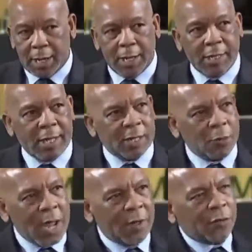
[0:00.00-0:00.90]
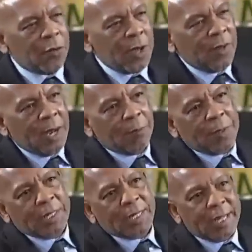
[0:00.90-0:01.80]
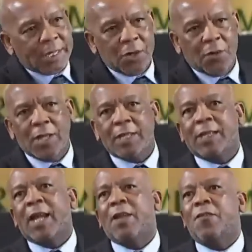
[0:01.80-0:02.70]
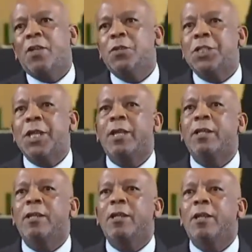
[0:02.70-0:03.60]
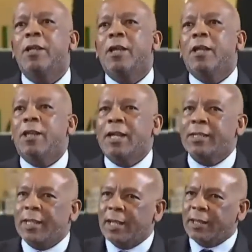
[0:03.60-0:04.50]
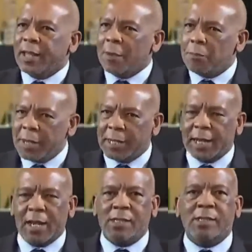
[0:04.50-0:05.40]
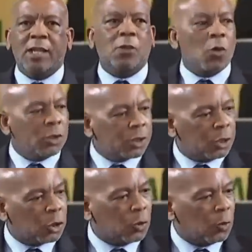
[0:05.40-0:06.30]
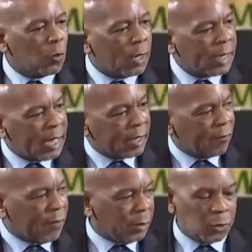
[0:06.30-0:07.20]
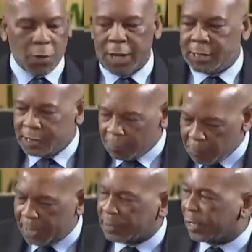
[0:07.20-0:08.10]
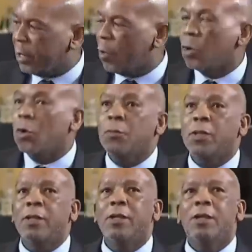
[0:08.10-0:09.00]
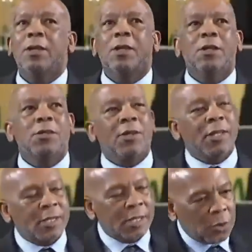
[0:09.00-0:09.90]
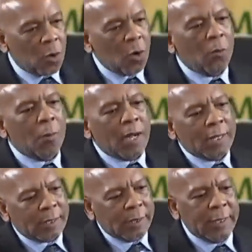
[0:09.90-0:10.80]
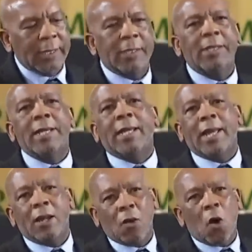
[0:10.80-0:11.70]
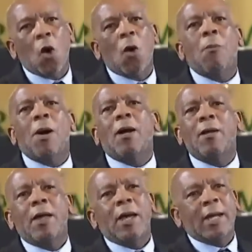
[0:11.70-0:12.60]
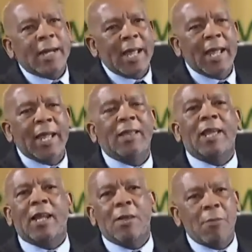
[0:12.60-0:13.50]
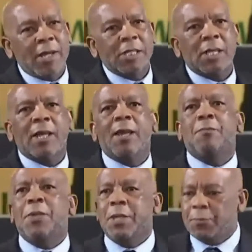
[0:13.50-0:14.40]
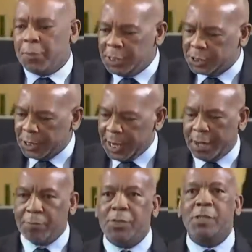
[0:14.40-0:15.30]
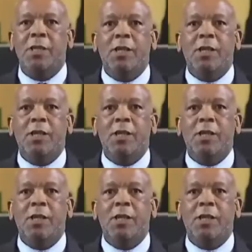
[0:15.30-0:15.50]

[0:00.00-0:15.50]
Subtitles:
Is that we have to have an appreciation of the entire value chain. That there are minerals that constitute what I refer to as the battery economy. So this is cobalt, nickel, copper, rare earth elements, PGMs,